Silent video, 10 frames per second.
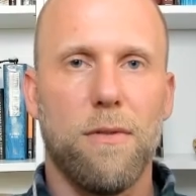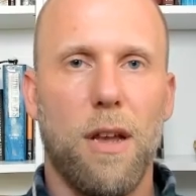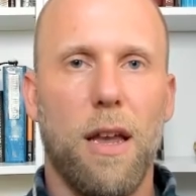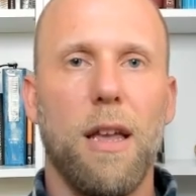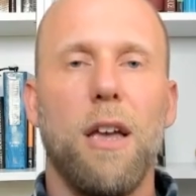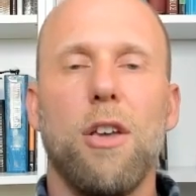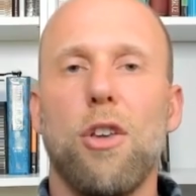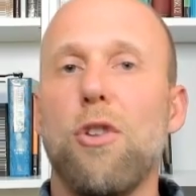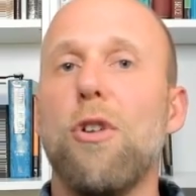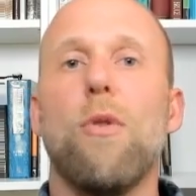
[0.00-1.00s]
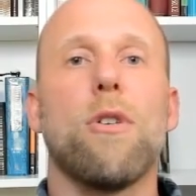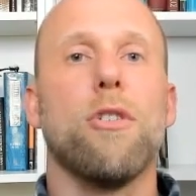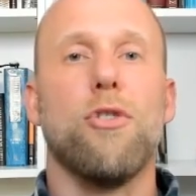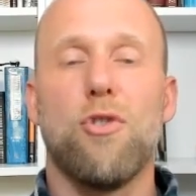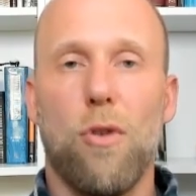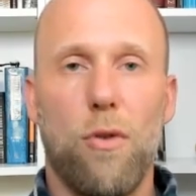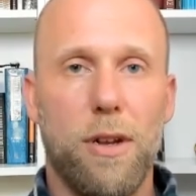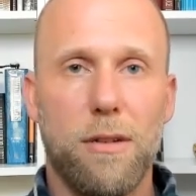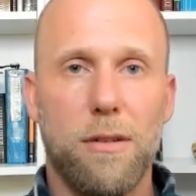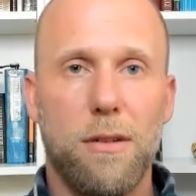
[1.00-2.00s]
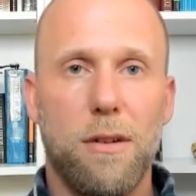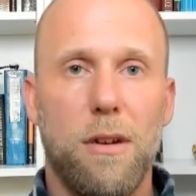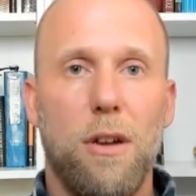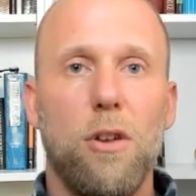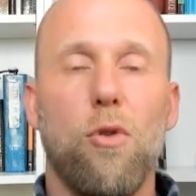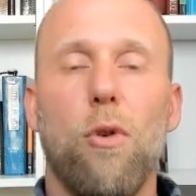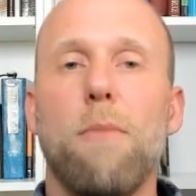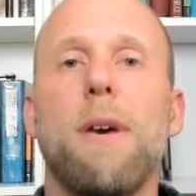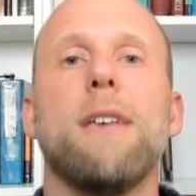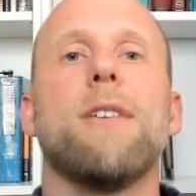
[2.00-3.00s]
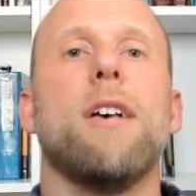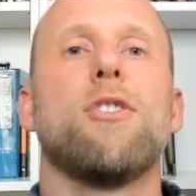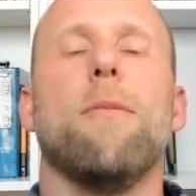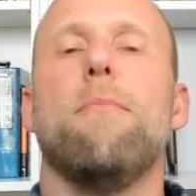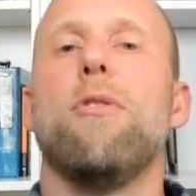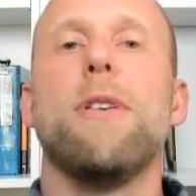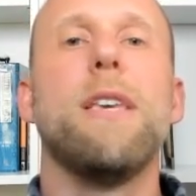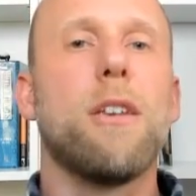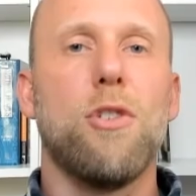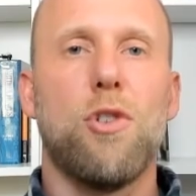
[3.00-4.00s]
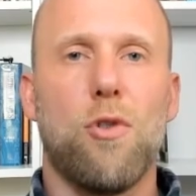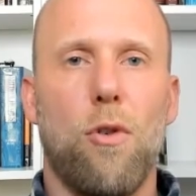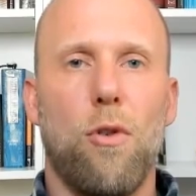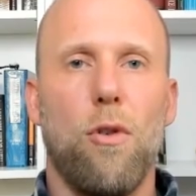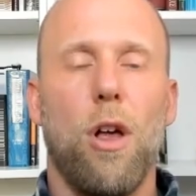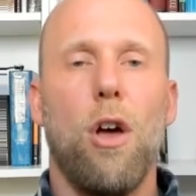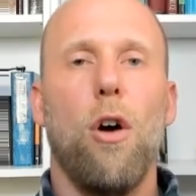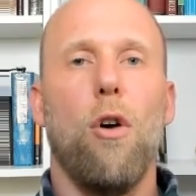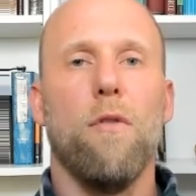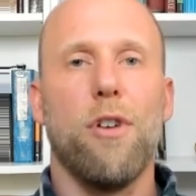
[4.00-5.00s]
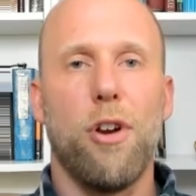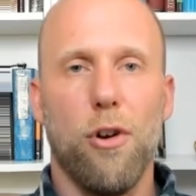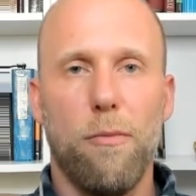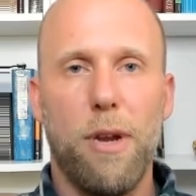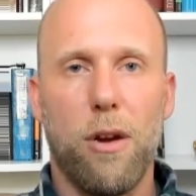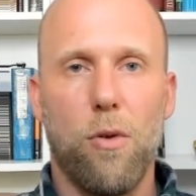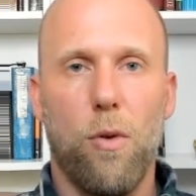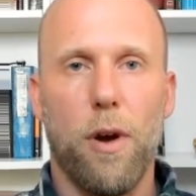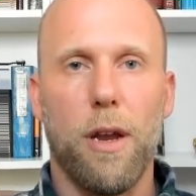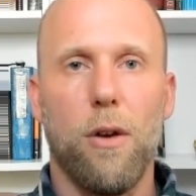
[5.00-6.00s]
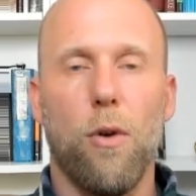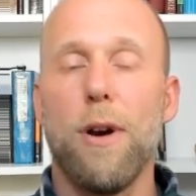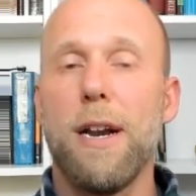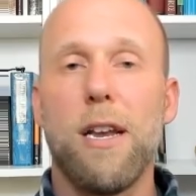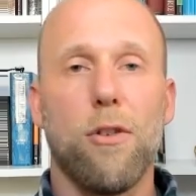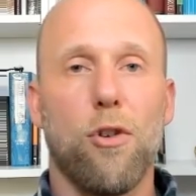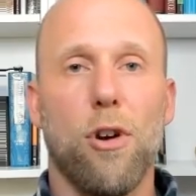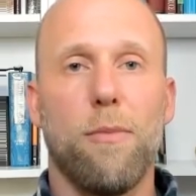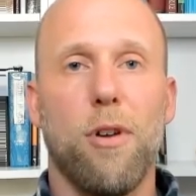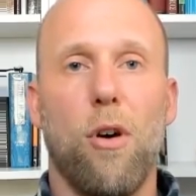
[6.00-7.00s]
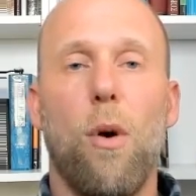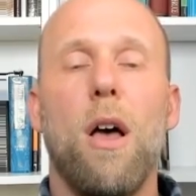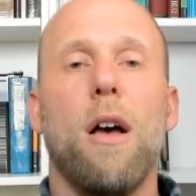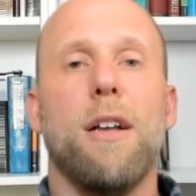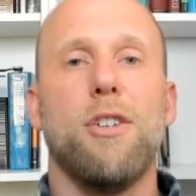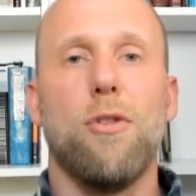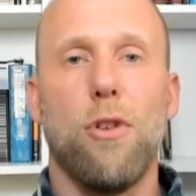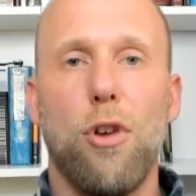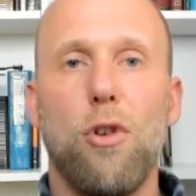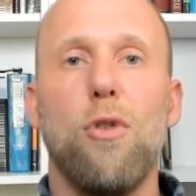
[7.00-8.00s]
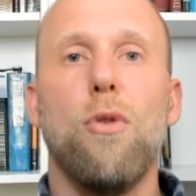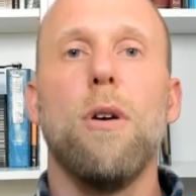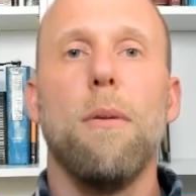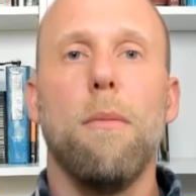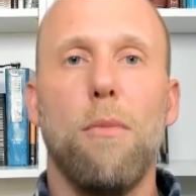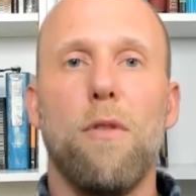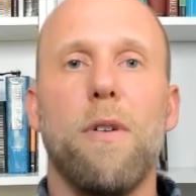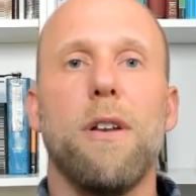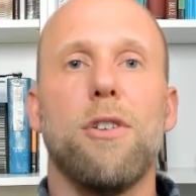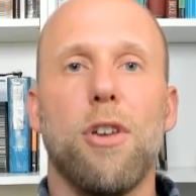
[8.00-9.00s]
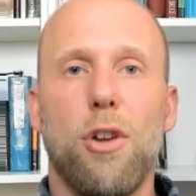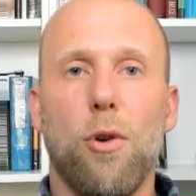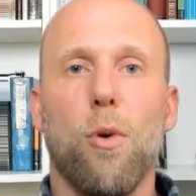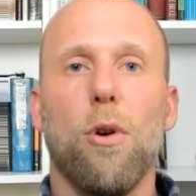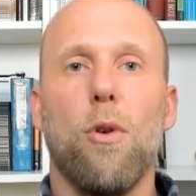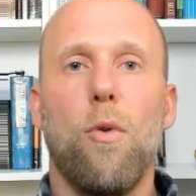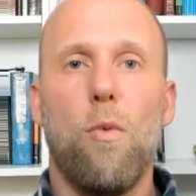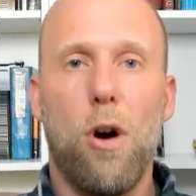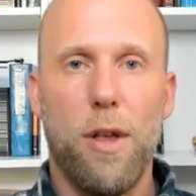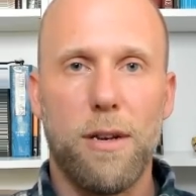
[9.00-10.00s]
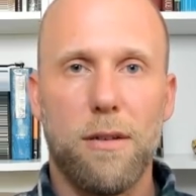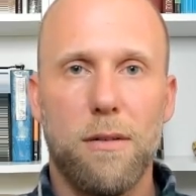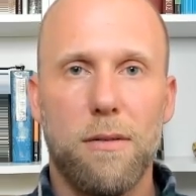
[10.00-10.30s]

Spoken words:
Okay? You don't control it. Coinbase has complete control over your Bitcoin or any other crypto until you move it to your wallet.